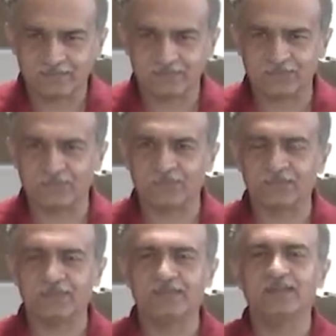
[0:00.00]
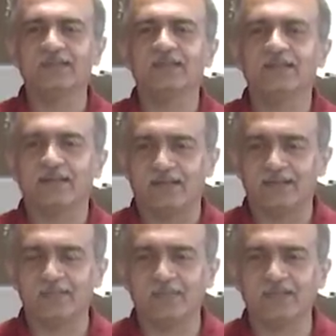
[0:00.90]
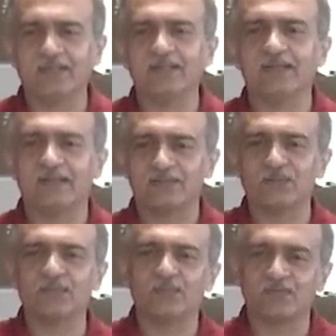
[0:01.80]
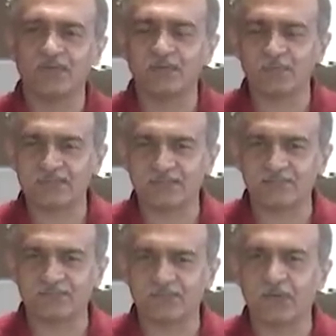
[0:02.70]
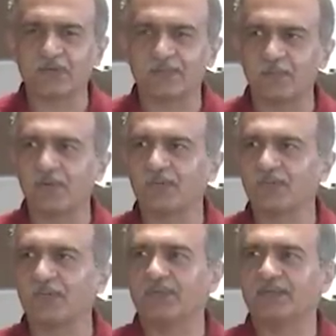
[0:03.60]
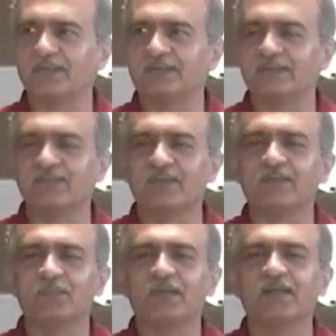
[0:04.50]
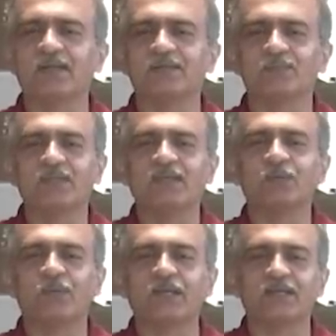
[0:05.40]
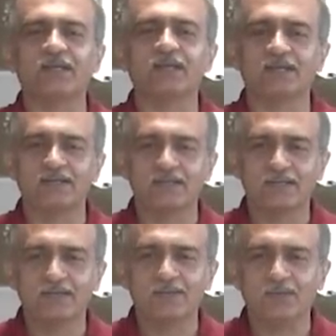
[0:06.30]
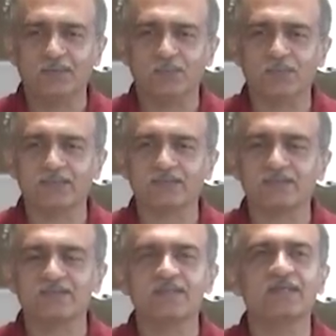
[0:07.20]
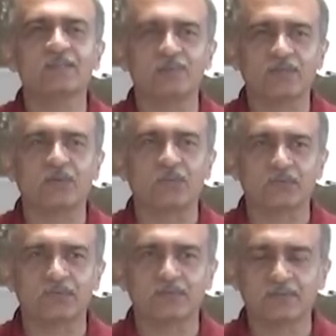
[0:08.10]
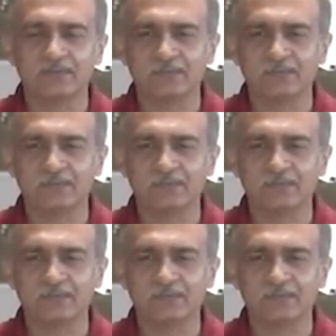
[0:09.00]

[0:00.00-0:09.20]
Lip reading: So ultimately, actually Praveen must have talked about all this. Development has been equated with GDP growth.